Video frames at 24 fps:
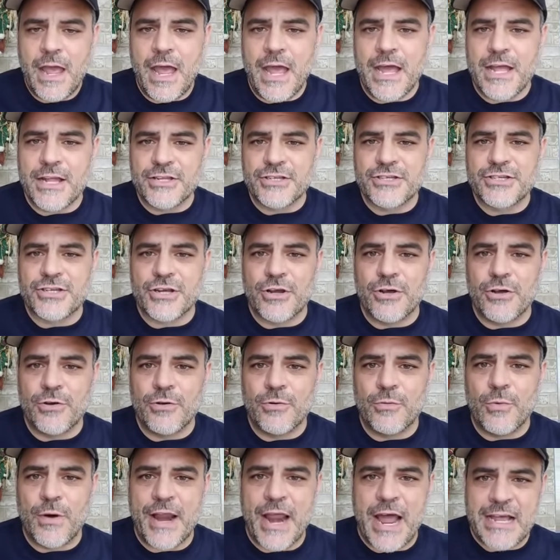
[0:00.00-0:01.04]
And
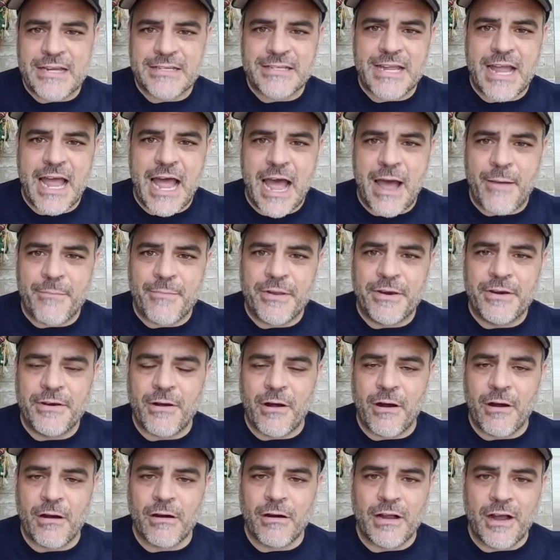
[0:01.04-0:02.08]
so, what has to happen?
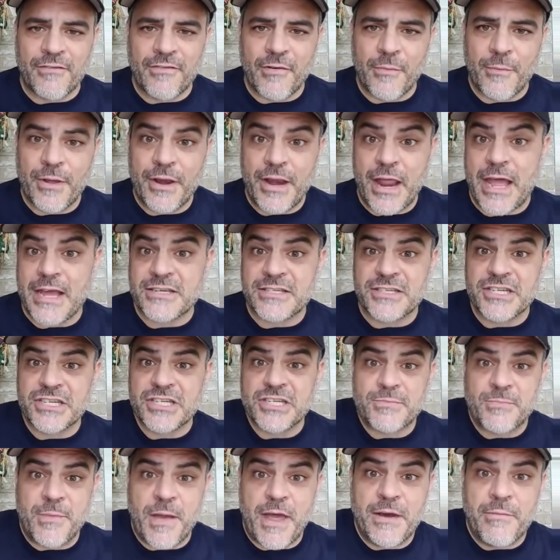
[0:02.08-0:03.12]
Our government has to
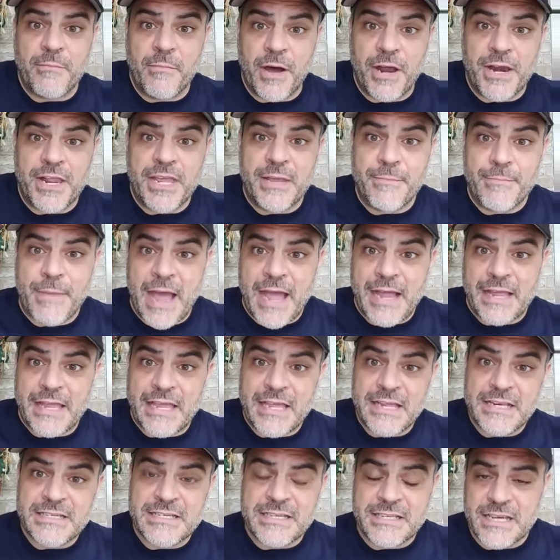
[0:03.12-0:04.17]
spend money back
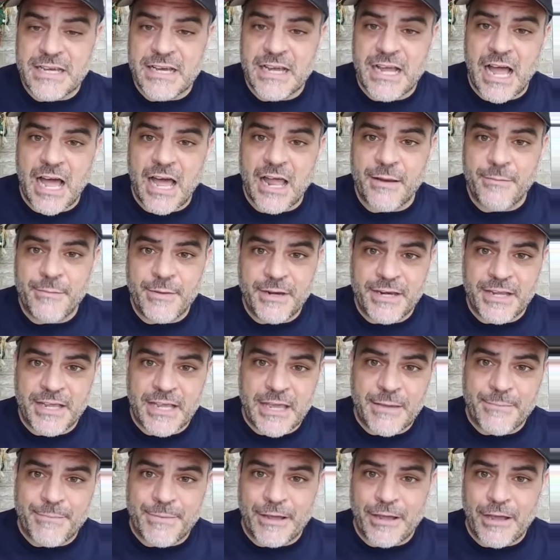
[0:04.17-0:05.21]
into the economy to
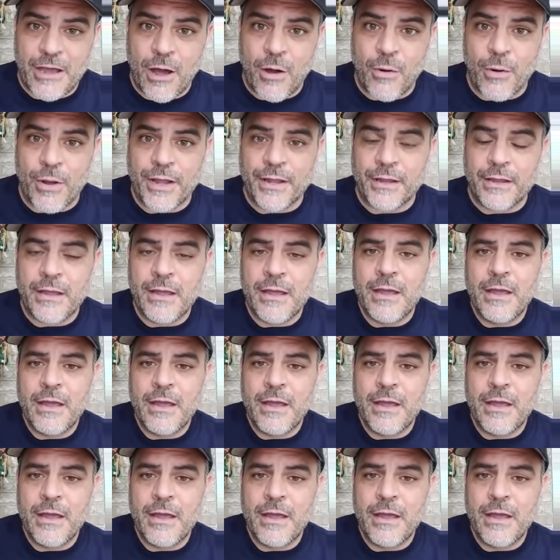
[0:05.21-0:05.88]
keep it going.